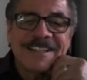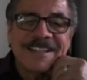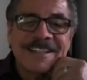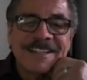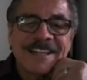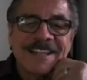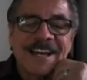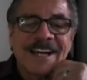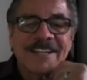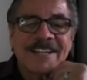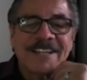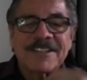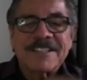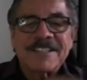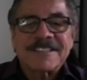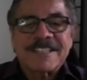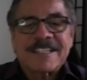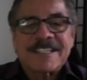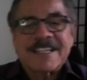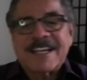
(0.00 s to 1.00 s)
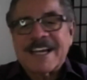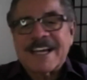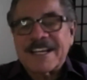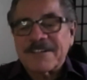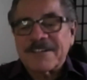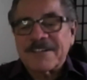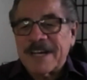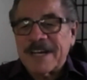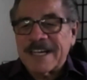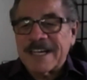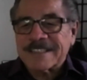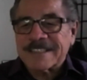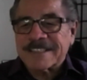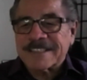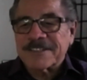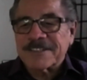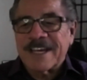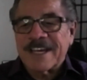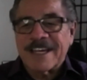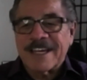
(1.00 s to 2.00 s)
Now you're the second guy to ask
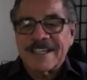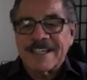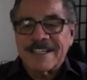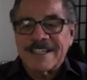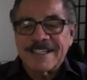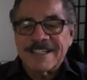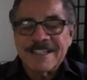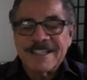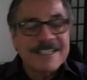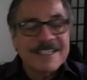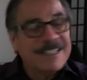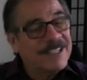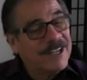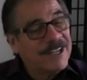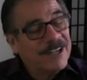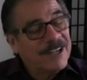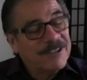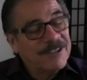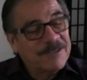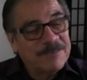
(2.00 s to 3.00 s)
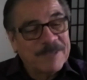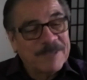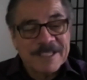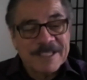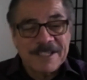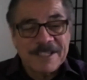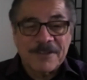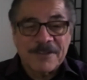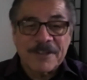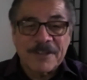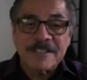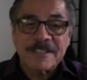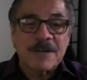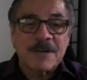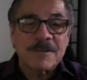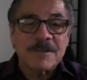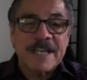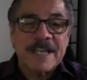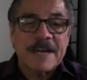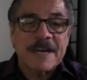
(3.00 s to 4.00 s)
today. No, but things
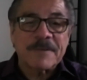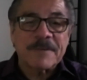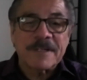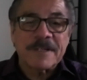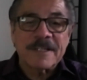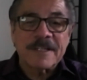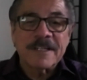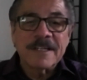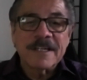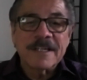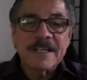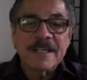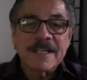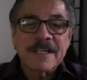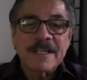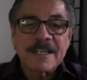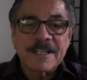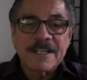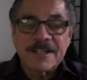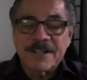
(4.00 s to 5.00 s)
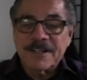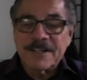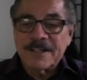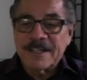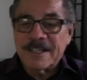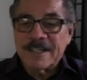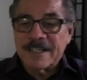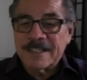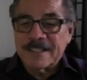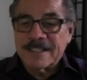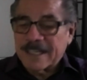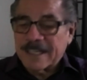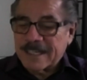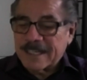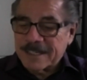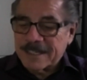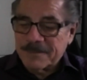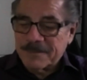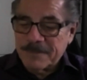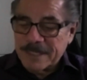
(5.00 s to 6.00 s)
always happen. And I
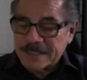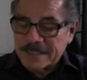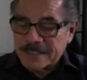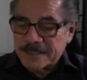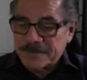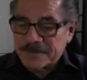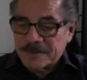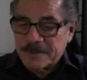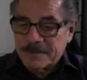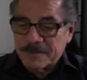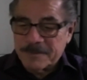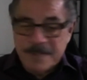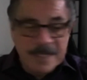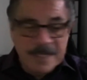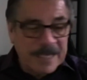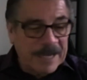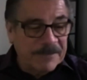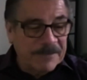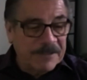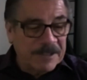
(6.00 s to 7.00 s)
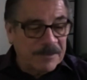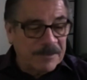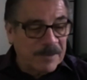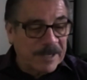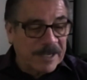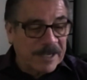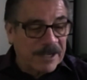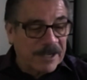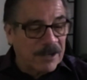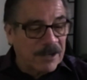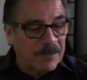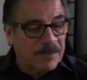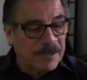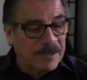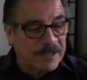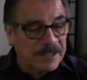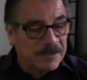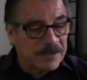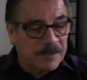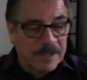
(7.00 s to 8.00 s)
got a message from I haven't read it all,
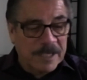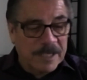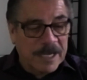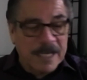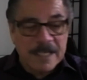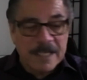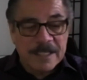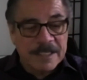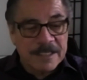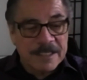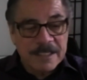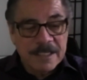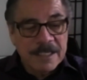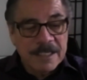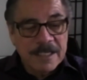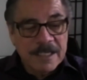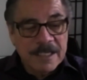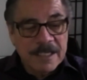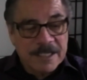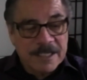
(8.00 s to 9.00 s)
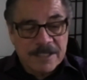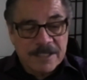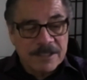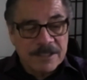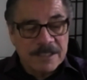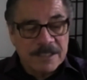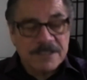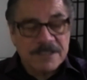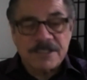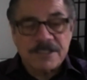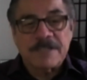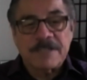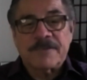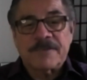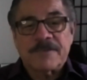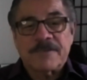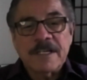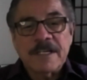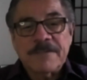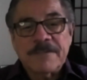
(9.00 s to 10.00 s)
but this one guy that he goes, I'm gonna see
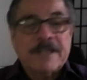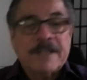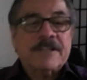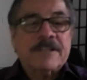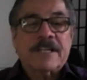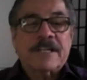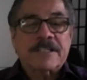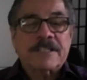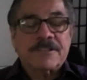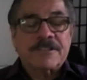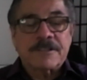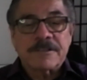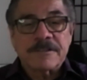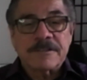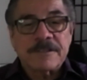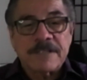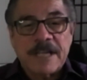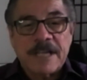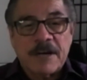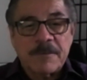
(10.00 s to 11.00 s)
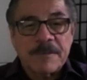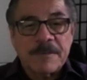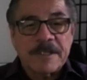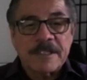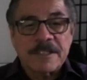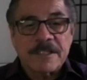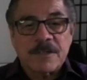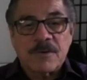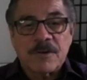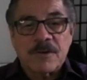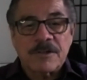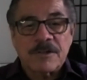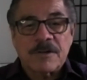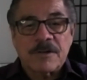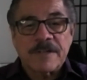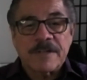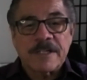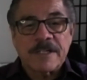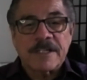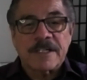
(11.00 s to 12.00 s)
if I could get you to help me in the corner
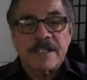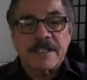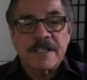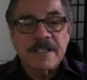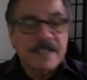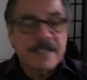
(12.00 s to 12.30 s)
over here.